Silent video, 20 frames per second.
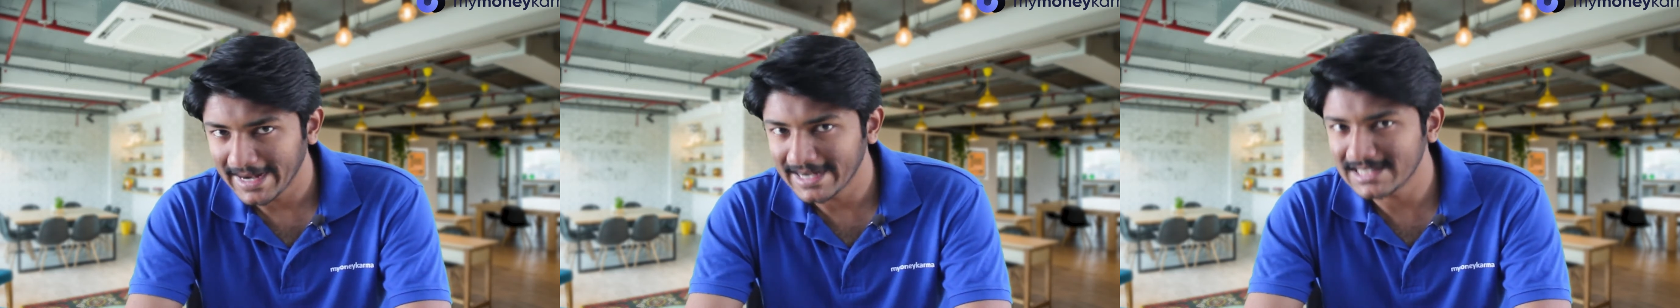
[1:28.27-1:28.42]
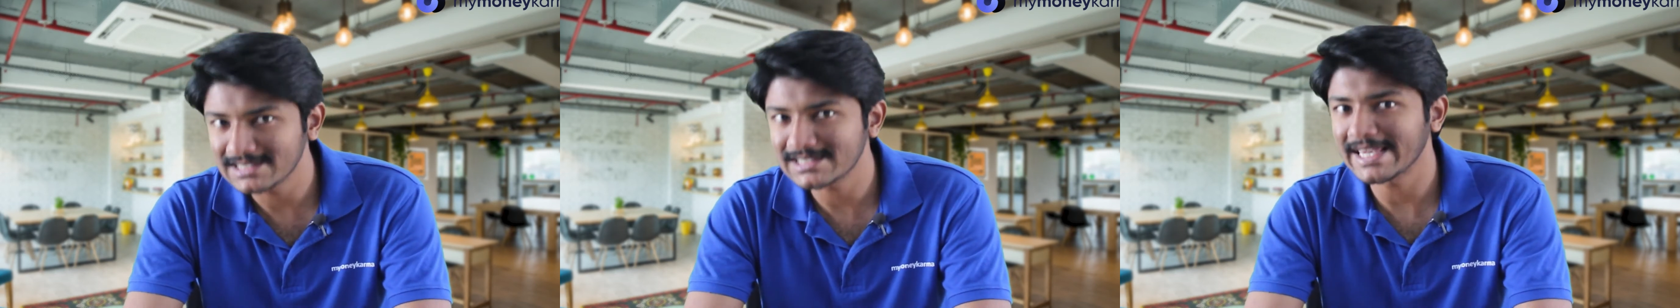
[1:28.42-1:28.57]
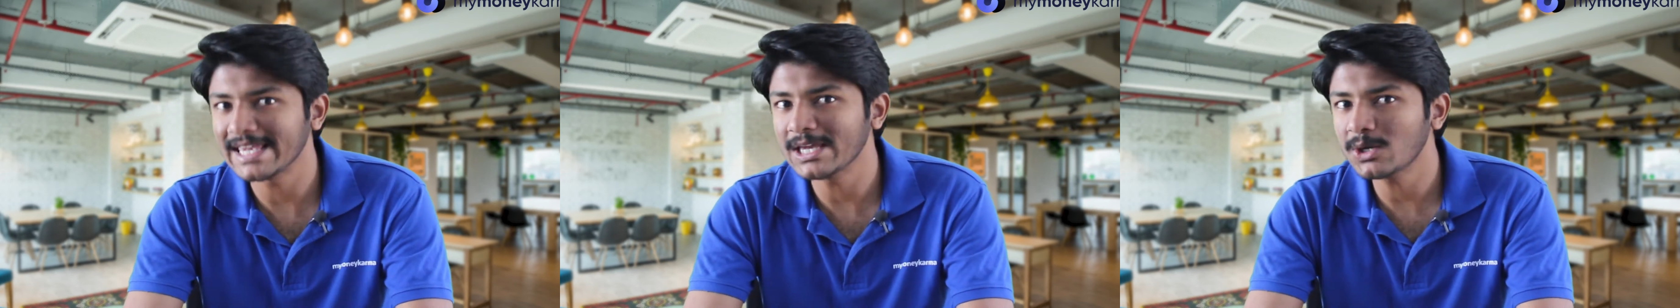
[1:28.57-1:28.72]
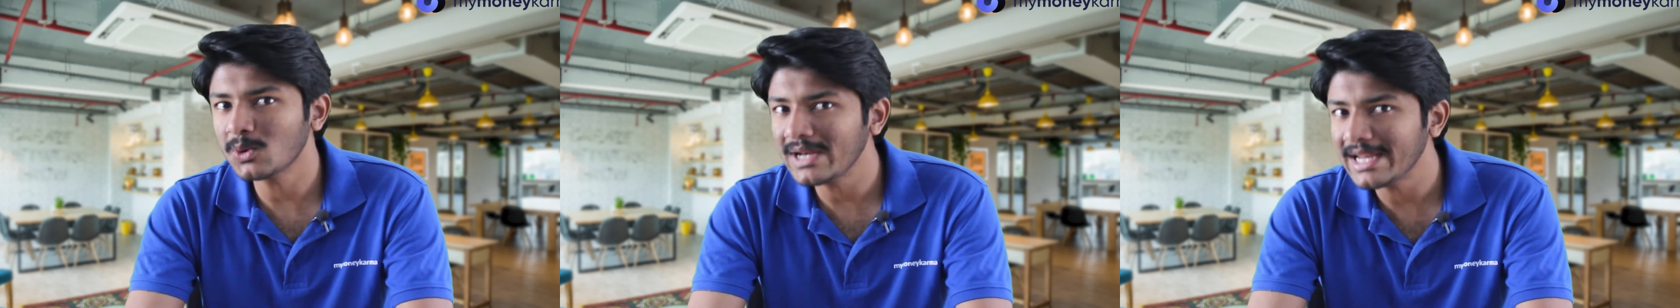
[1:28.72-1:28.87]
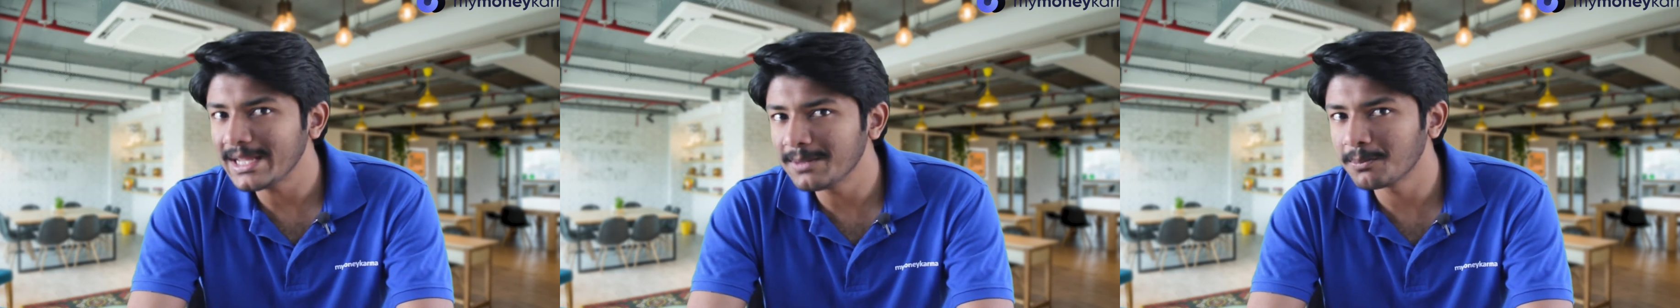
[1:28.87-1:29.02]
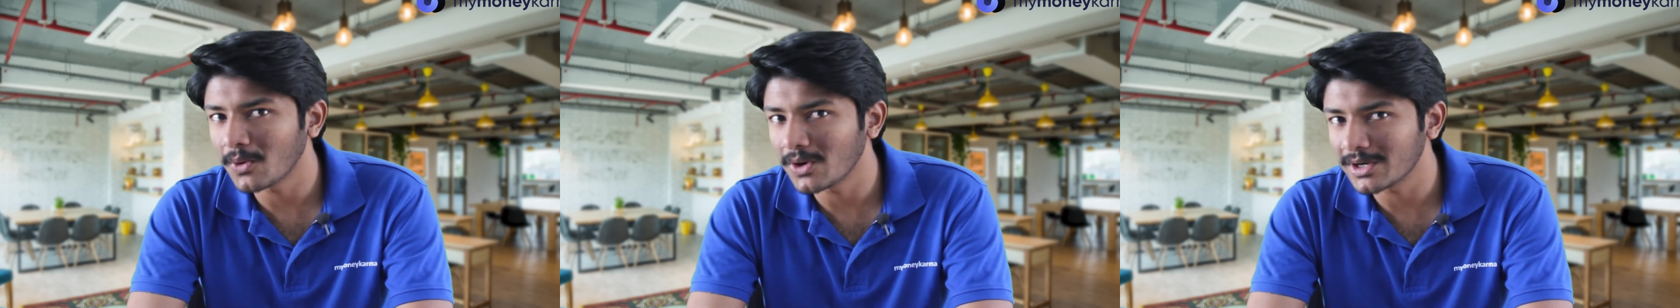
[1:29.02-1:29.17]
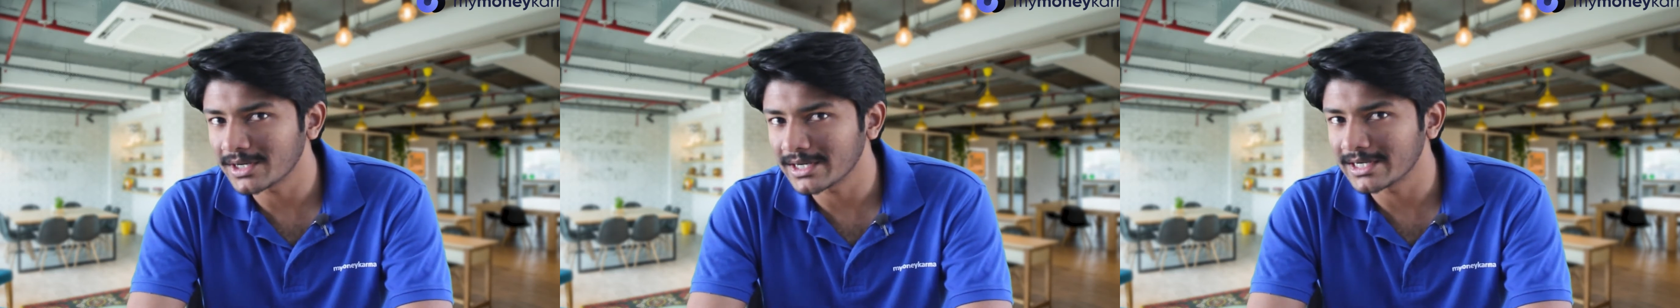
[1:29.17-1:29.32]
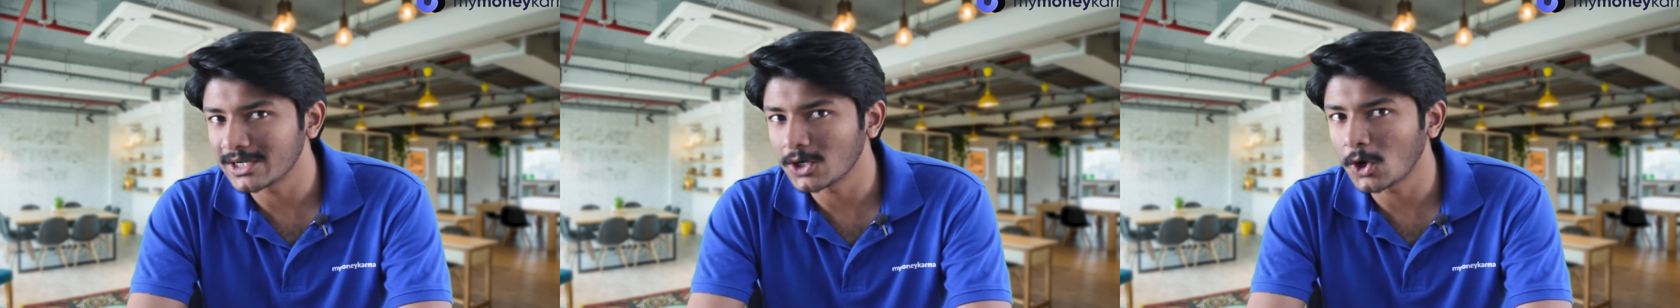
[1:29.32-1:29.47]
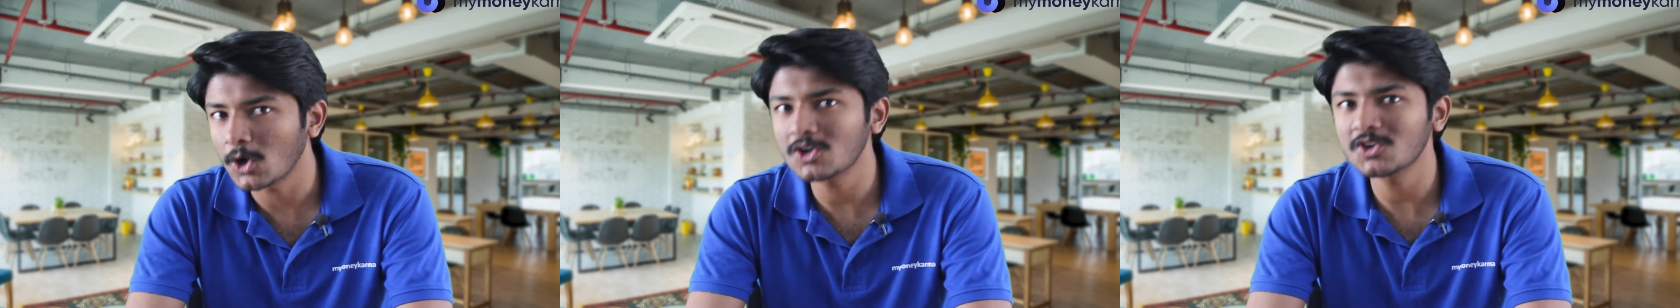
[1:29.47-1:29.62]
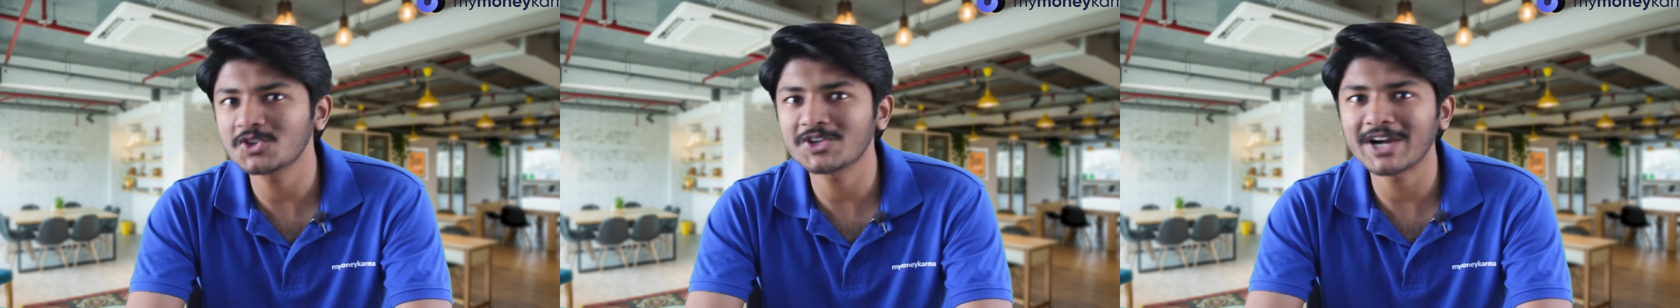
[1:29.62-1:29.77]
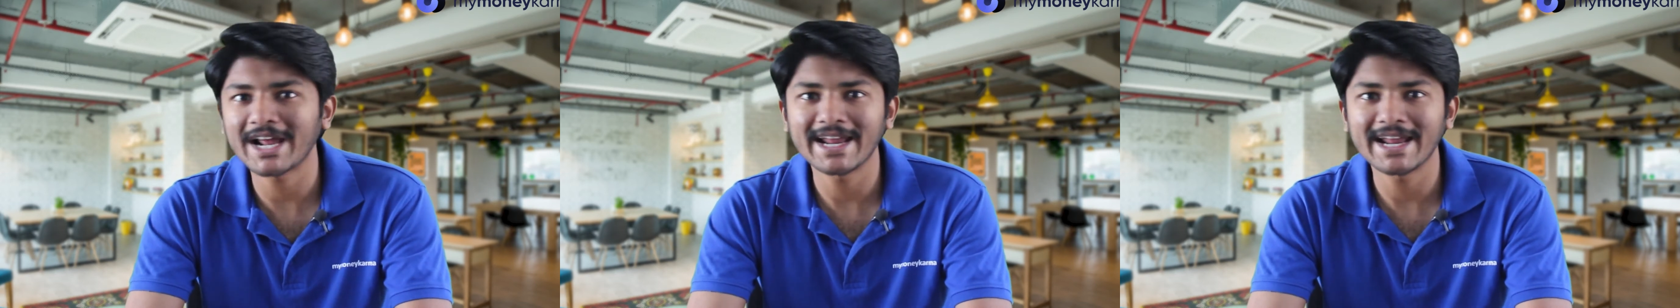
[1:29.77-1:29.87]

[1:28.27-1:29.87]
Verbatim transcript: it is equally important not to